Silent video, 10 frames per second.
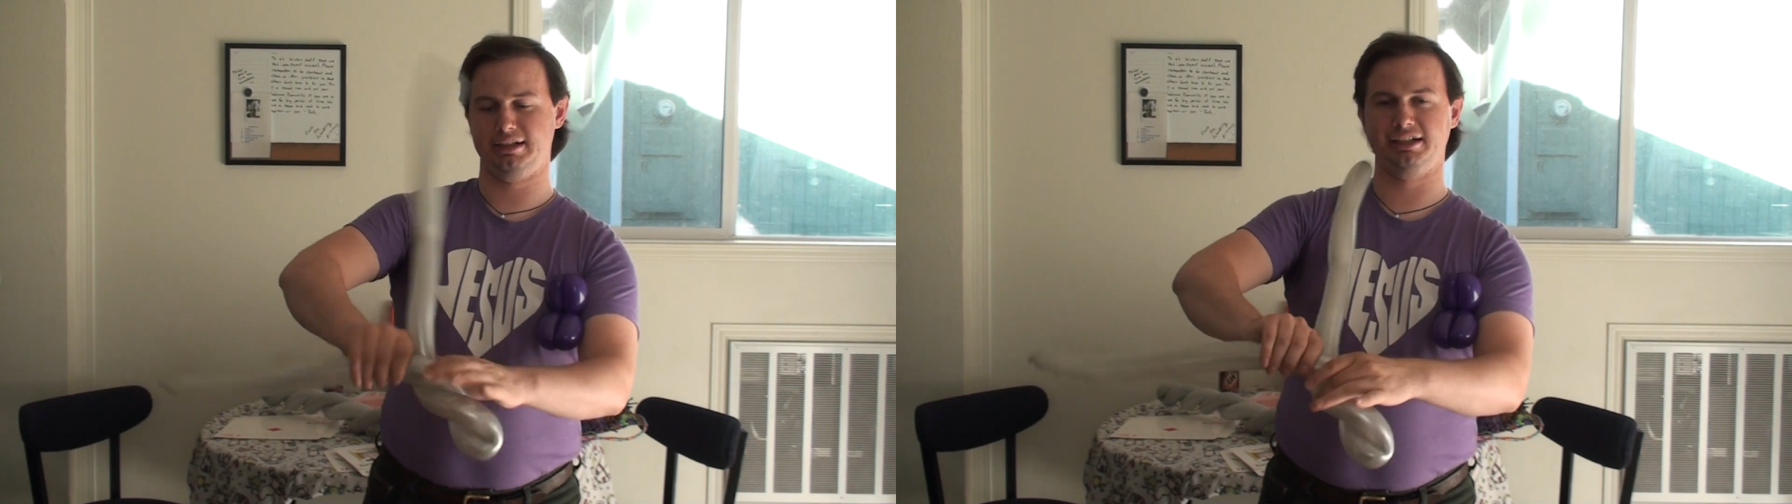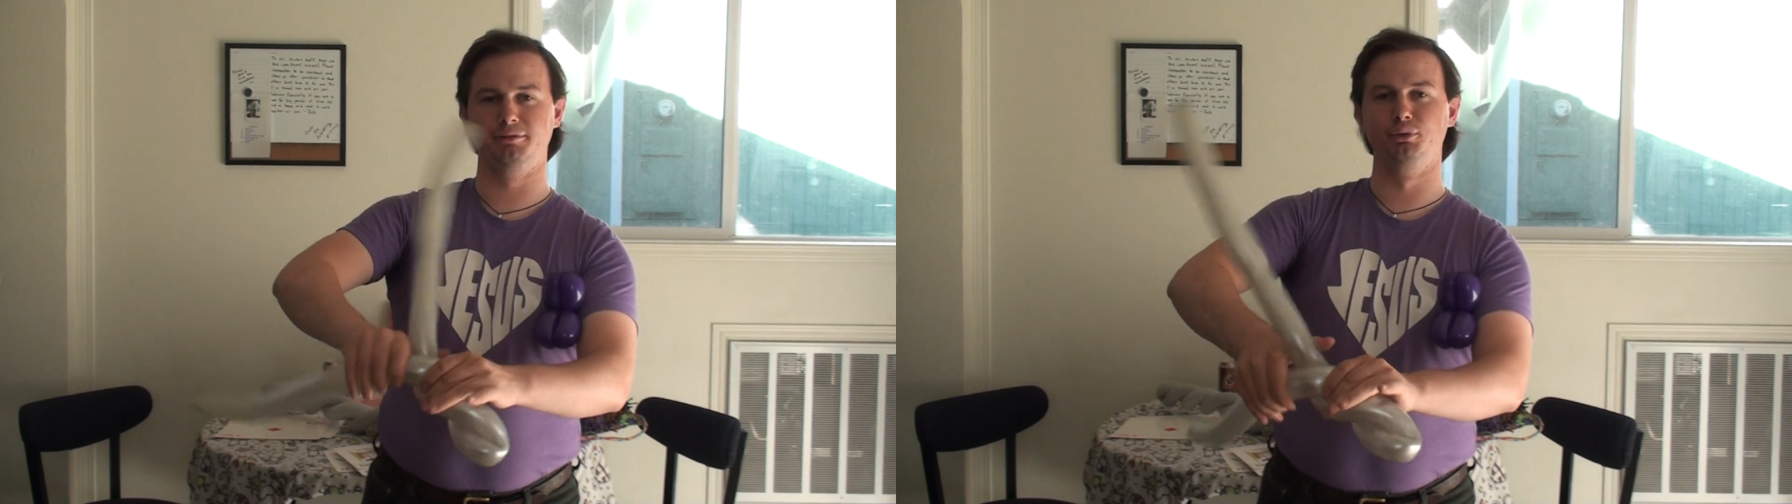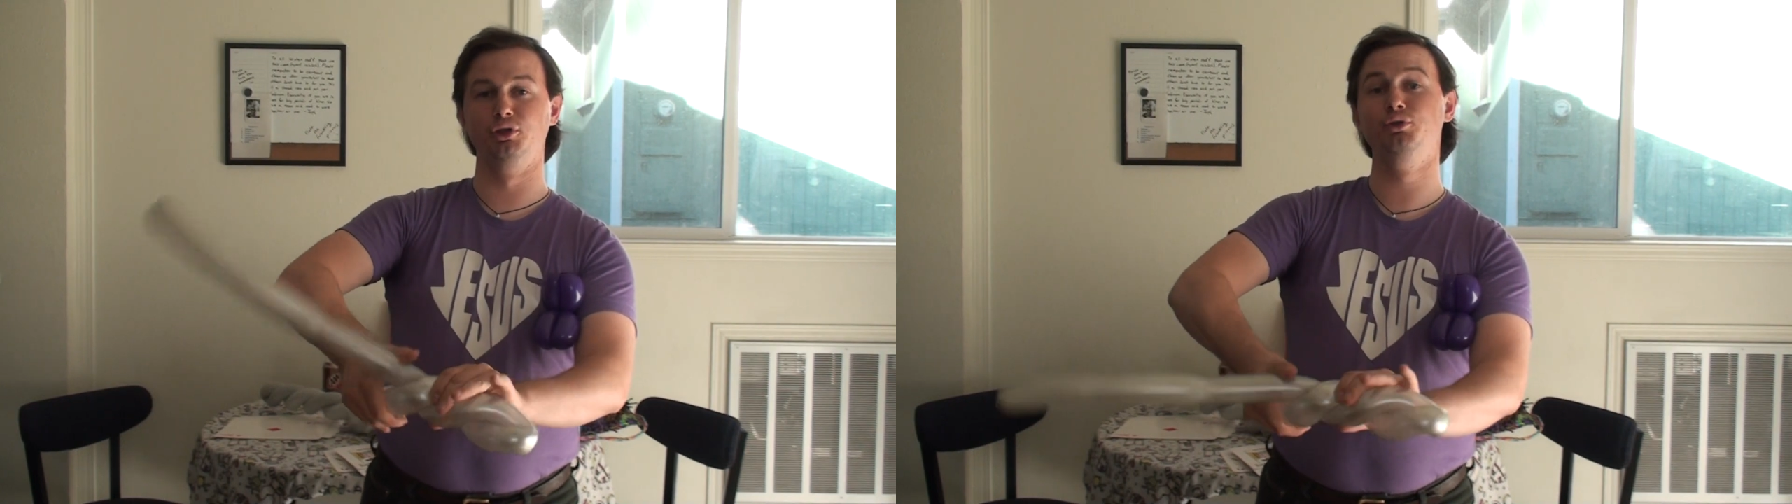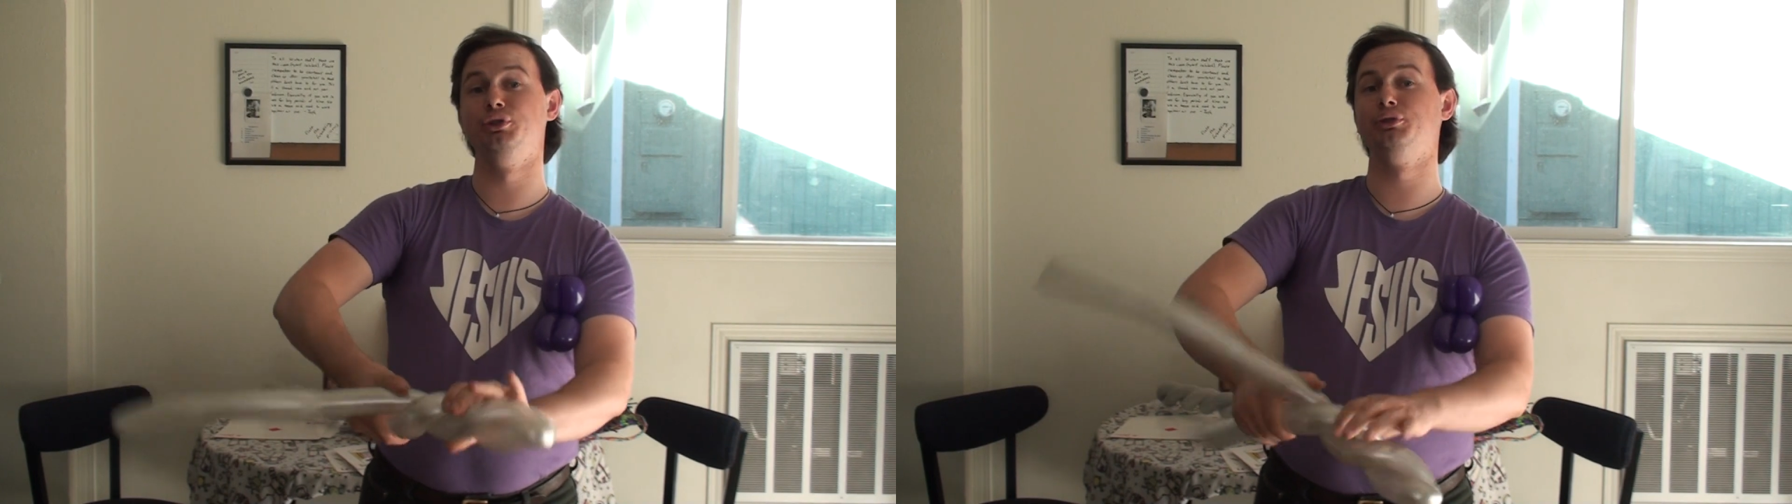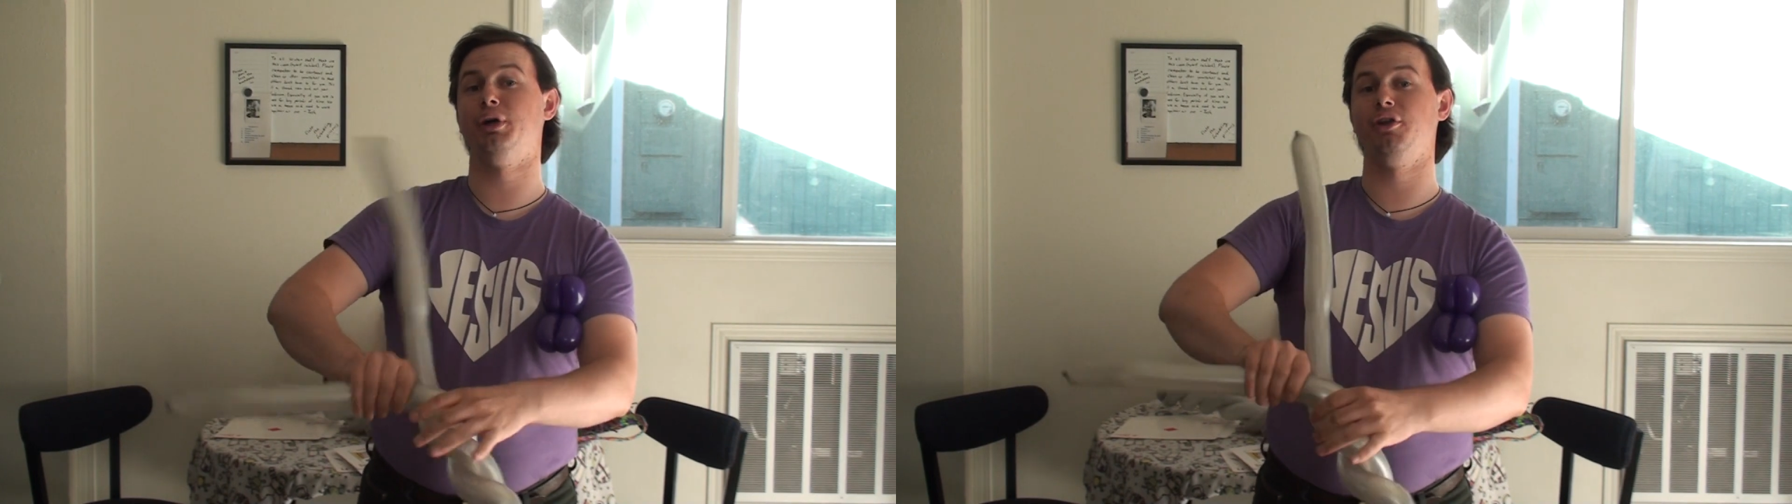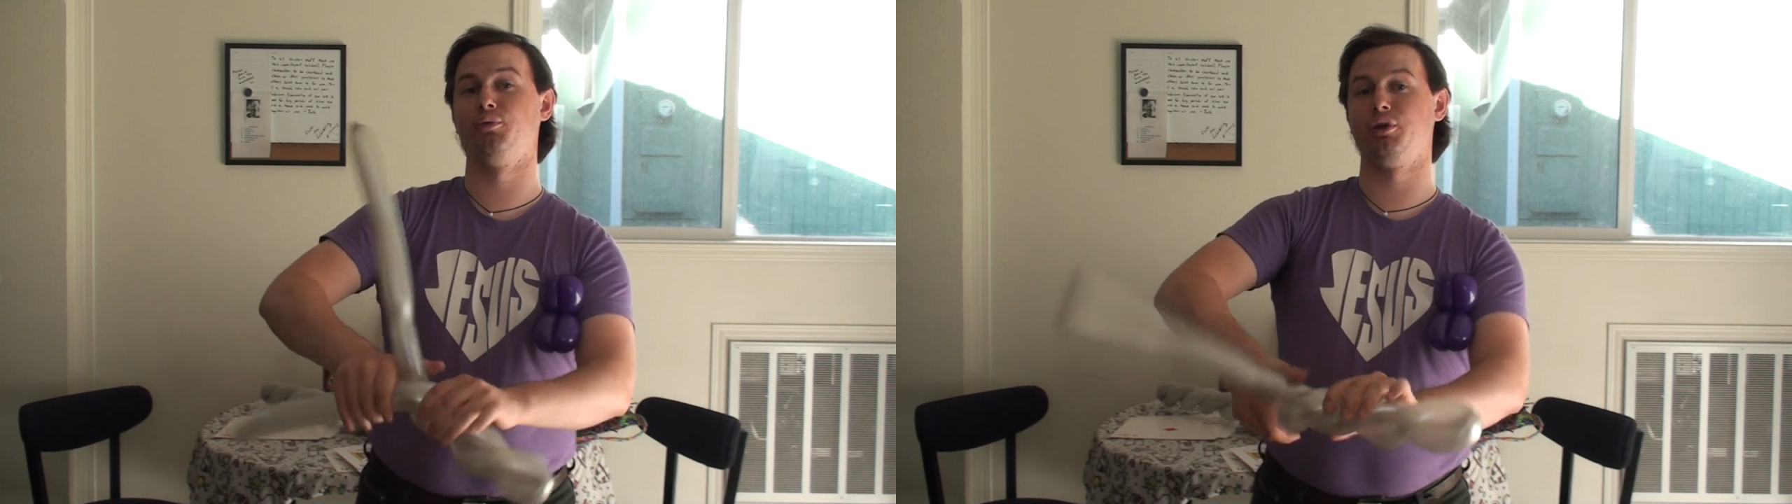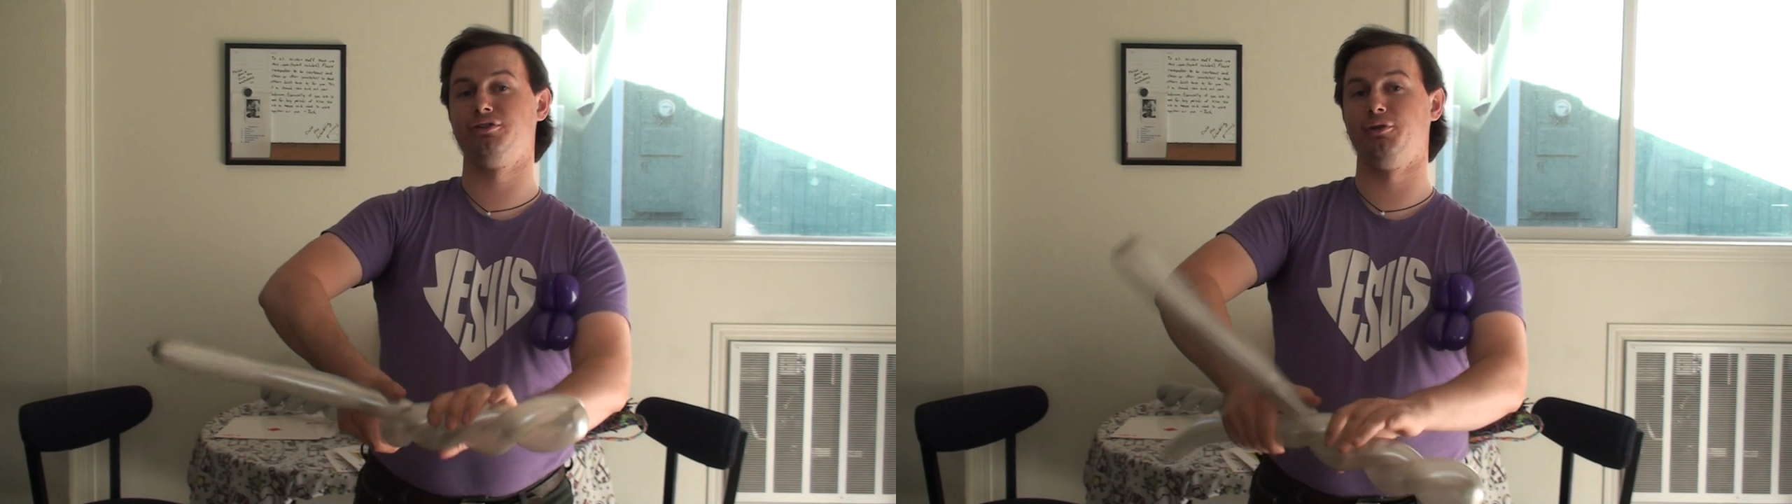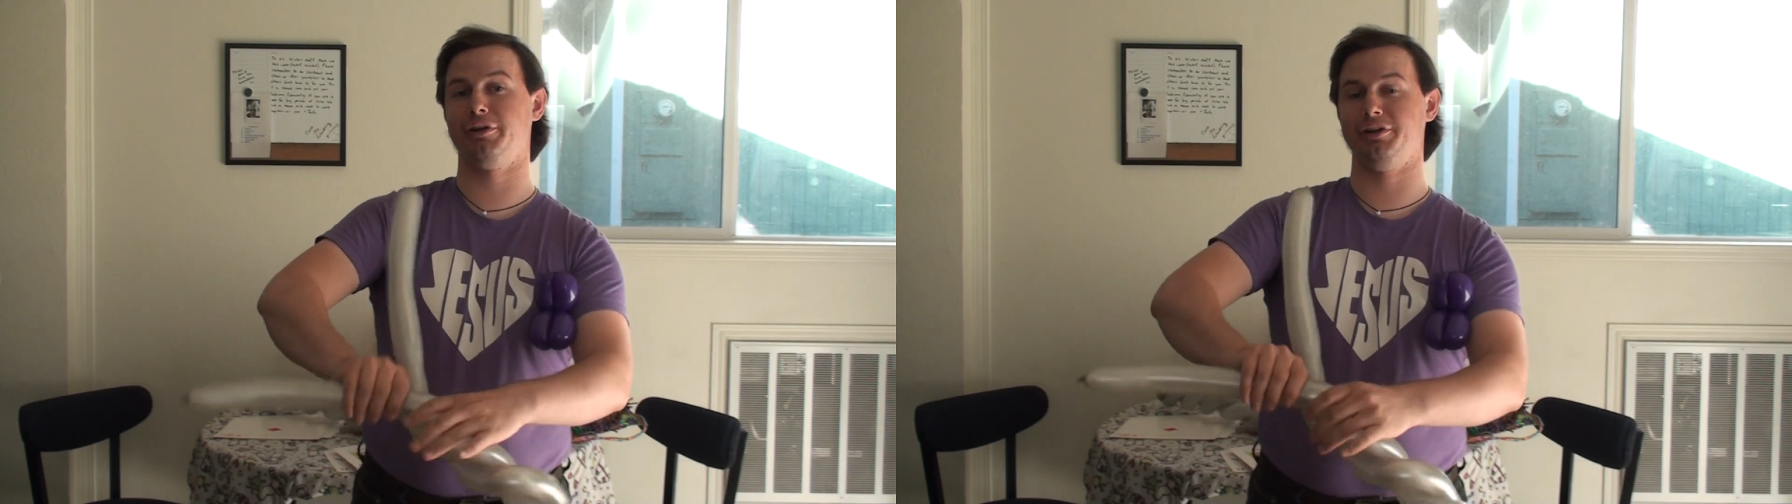and the balloon will do all the
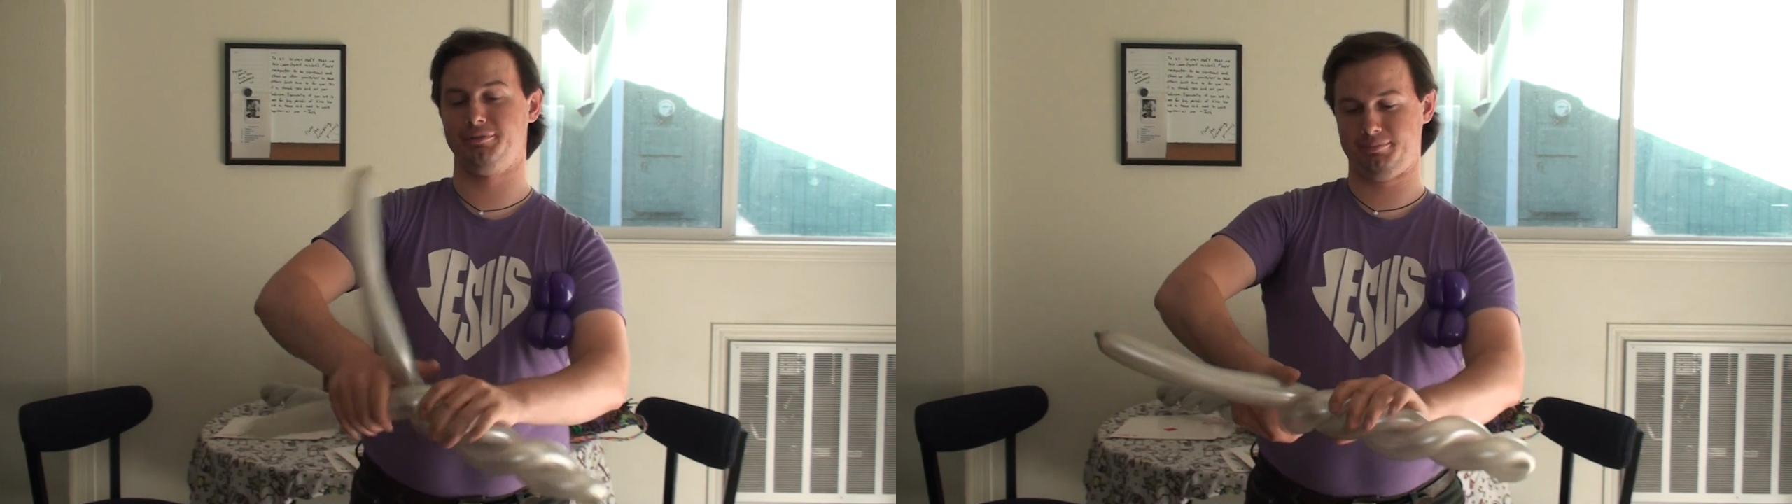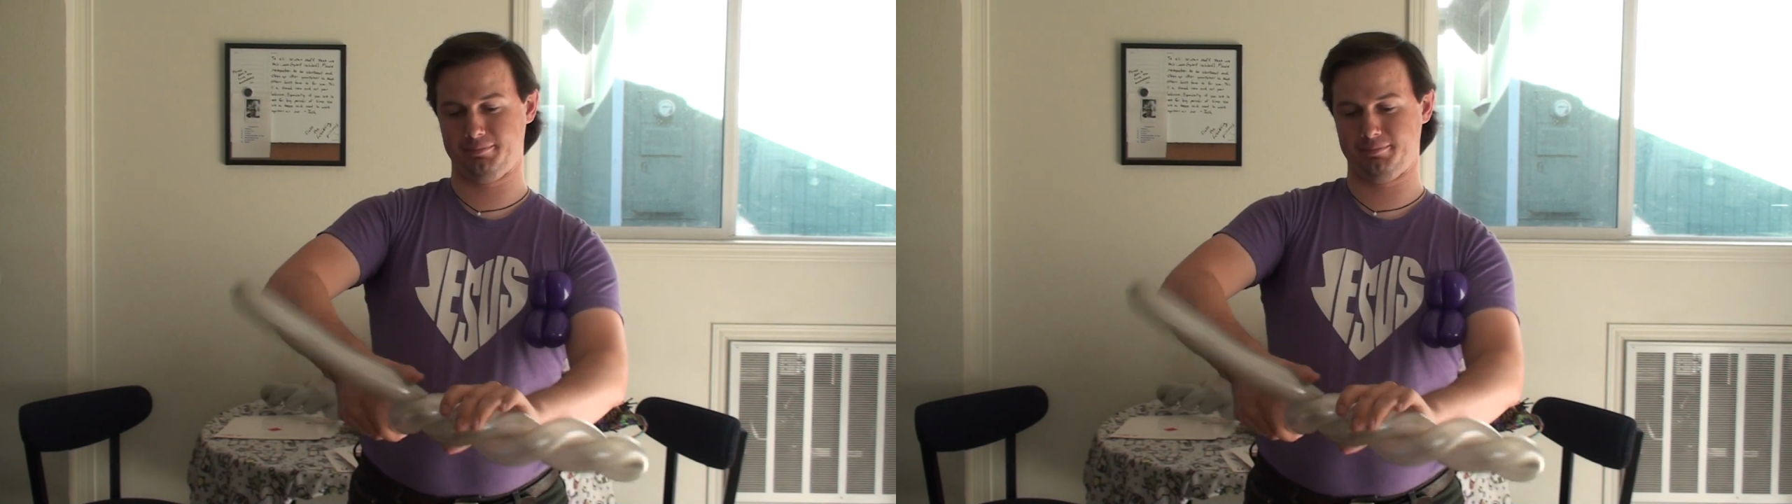work for you.